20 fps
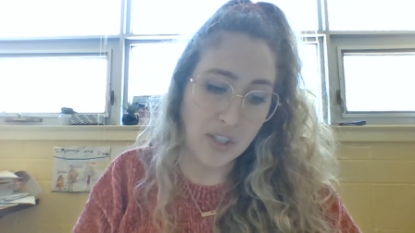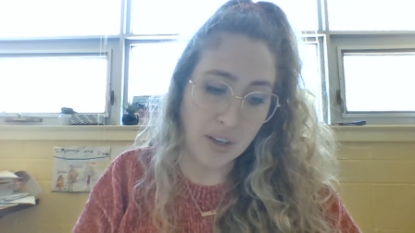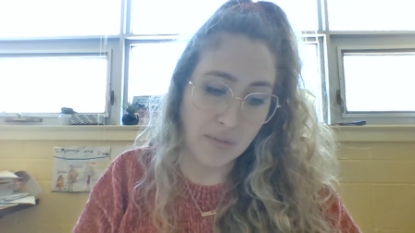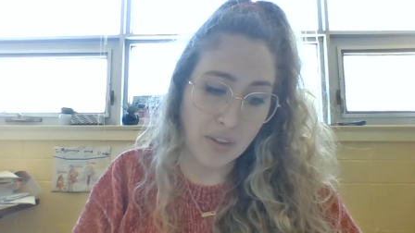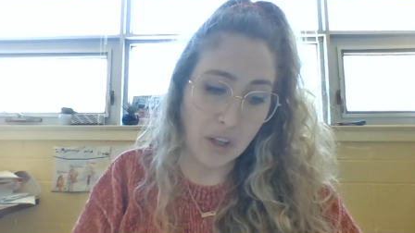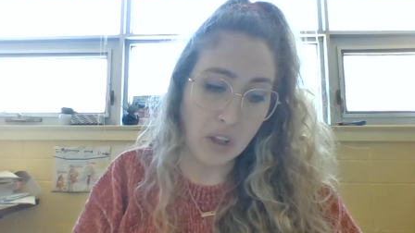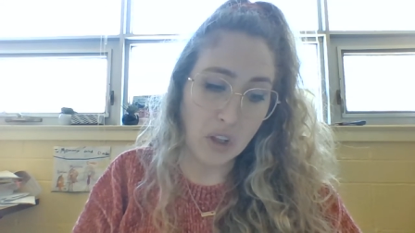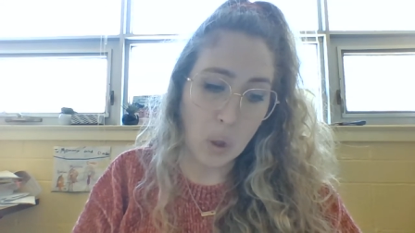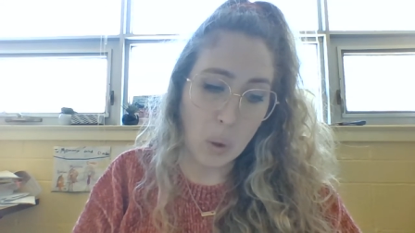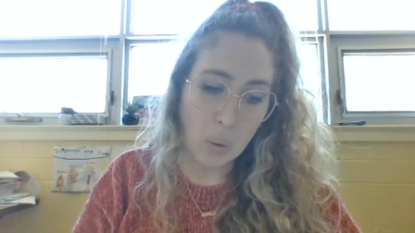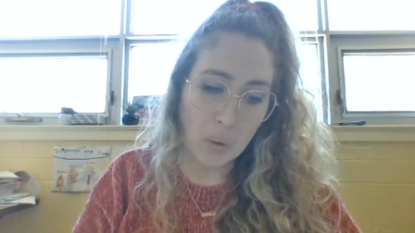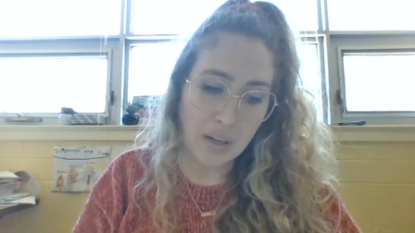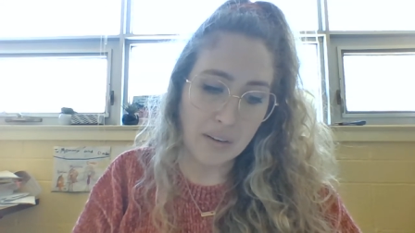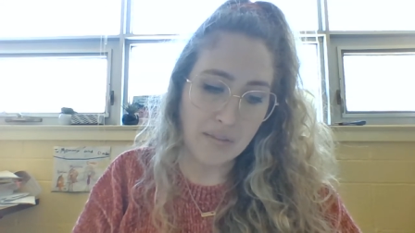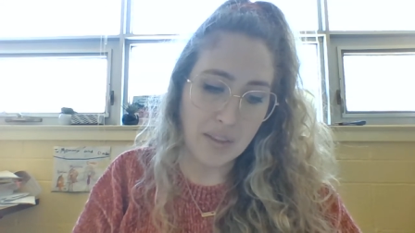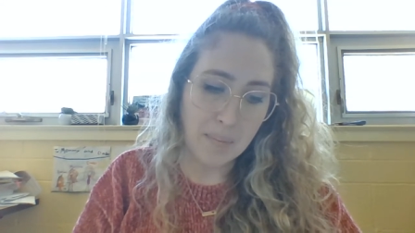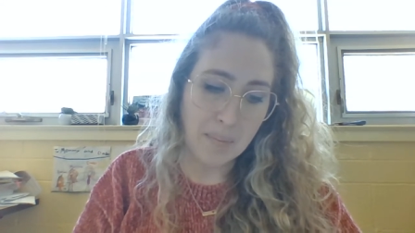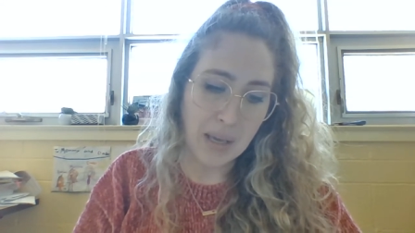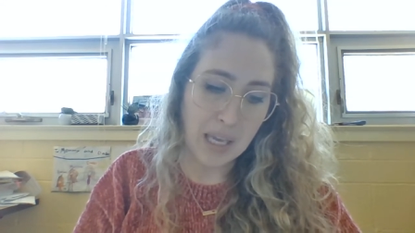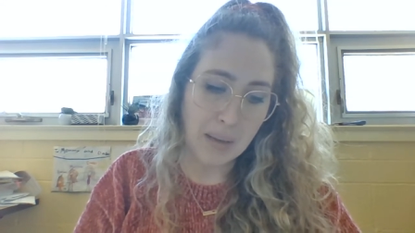of the lord of
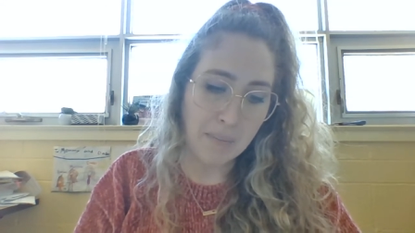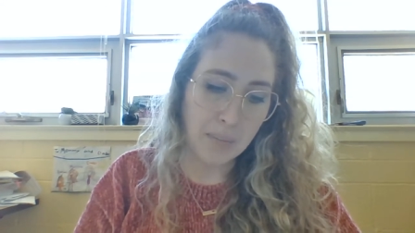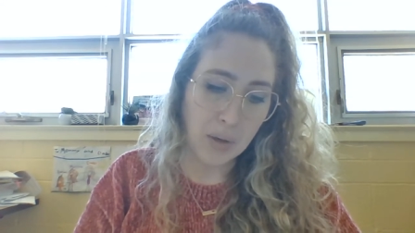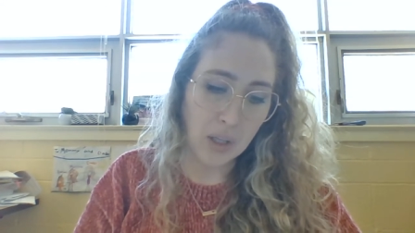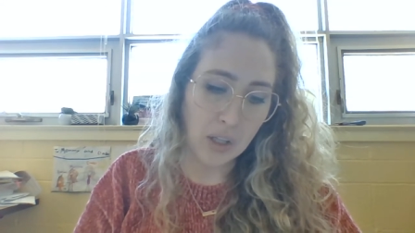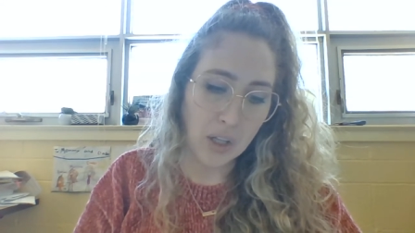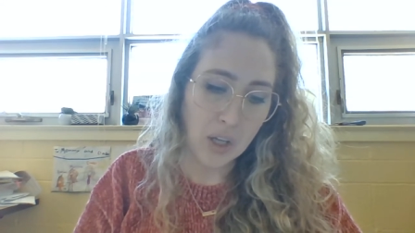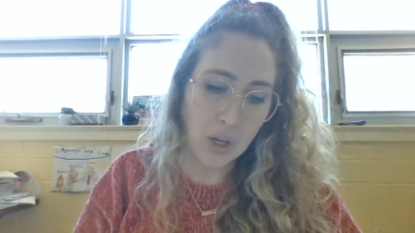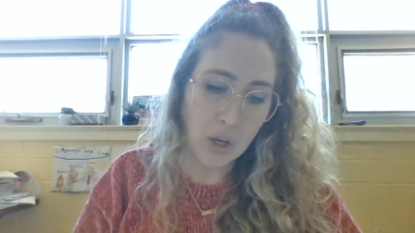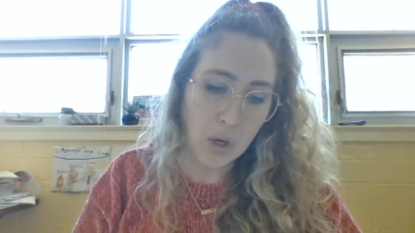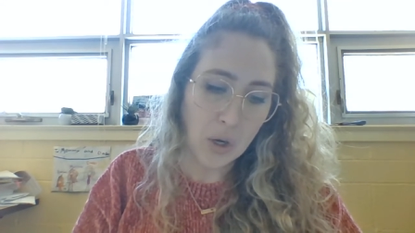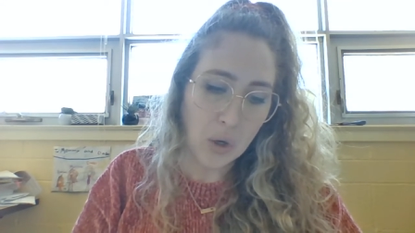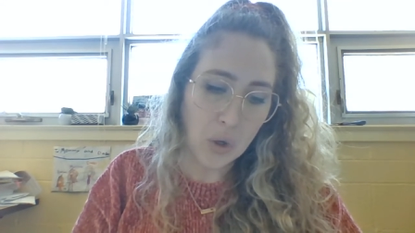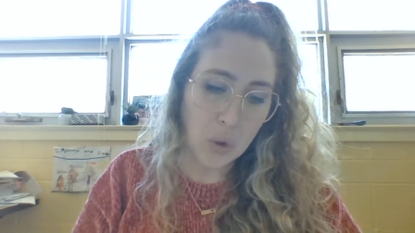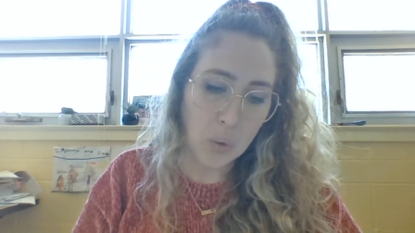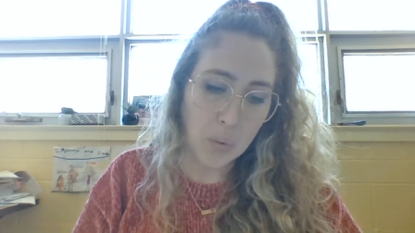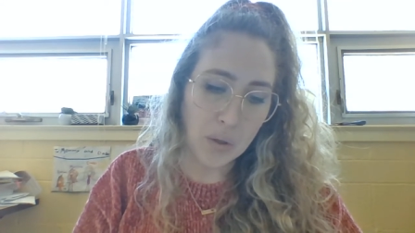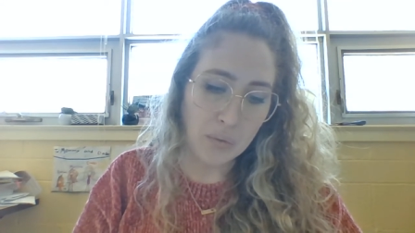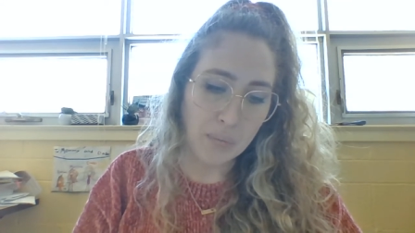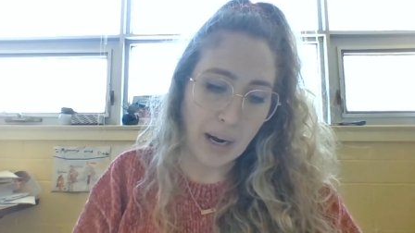the people,
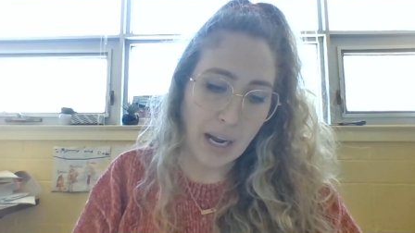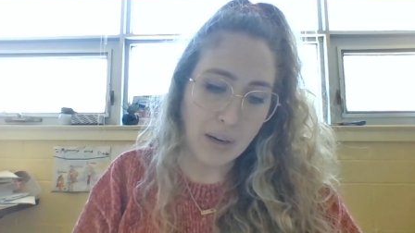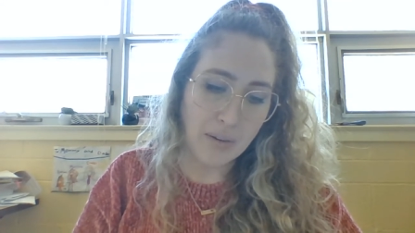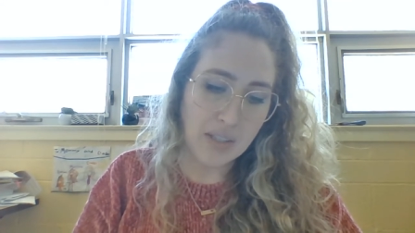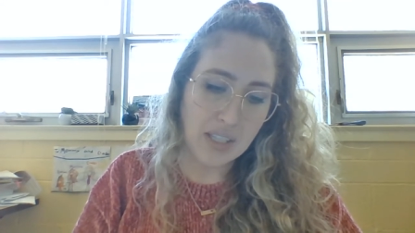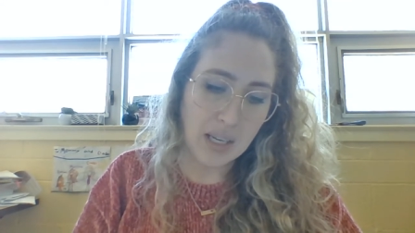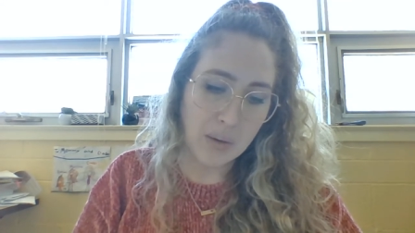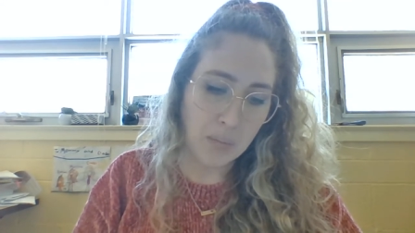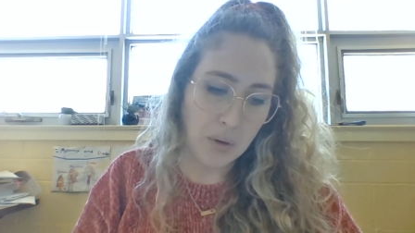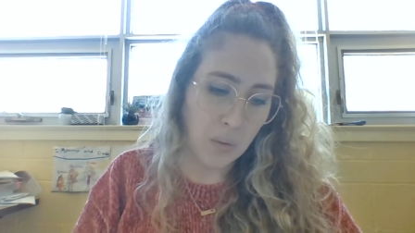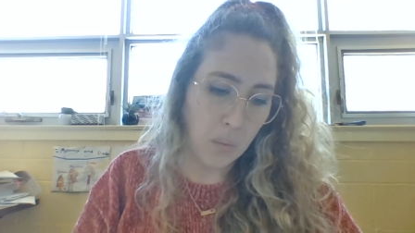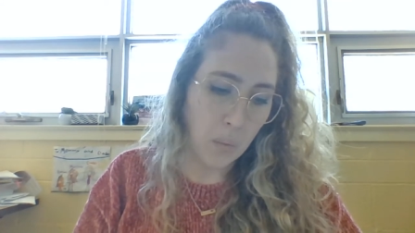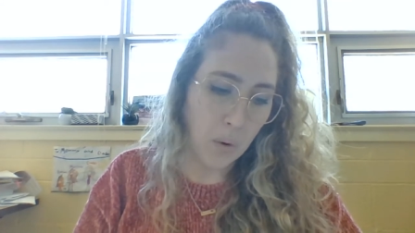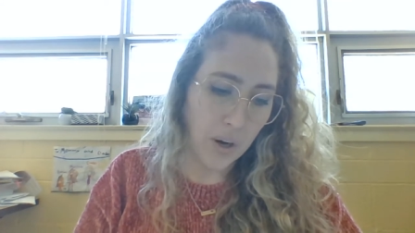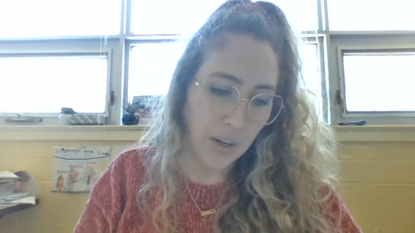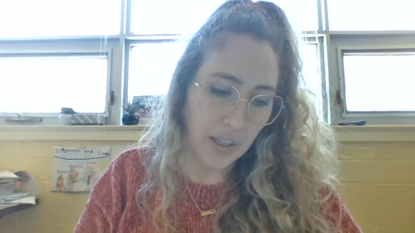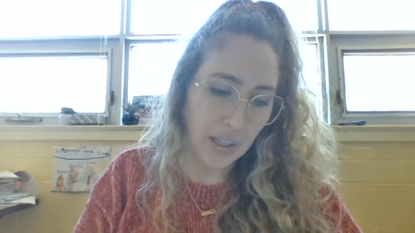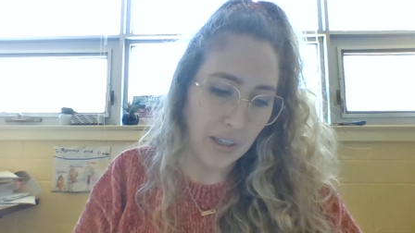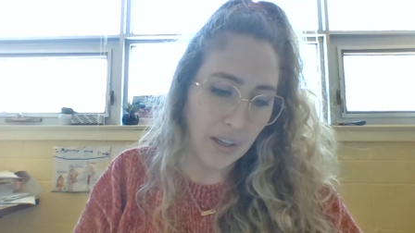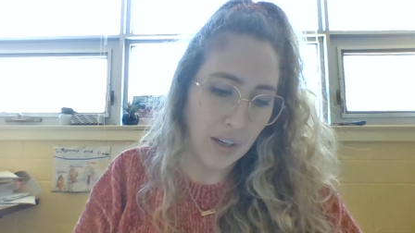who would rouse him with
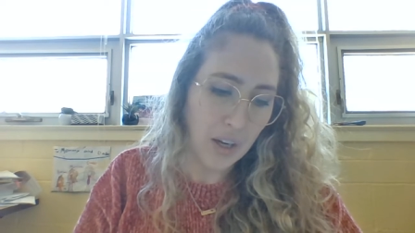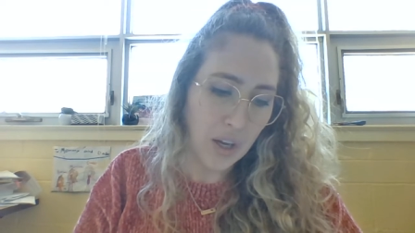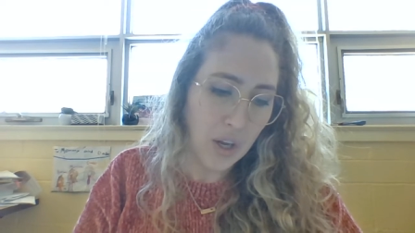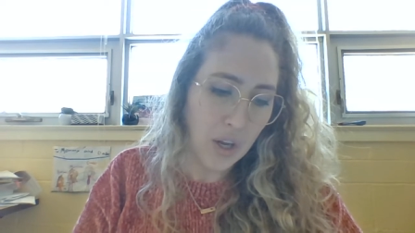water.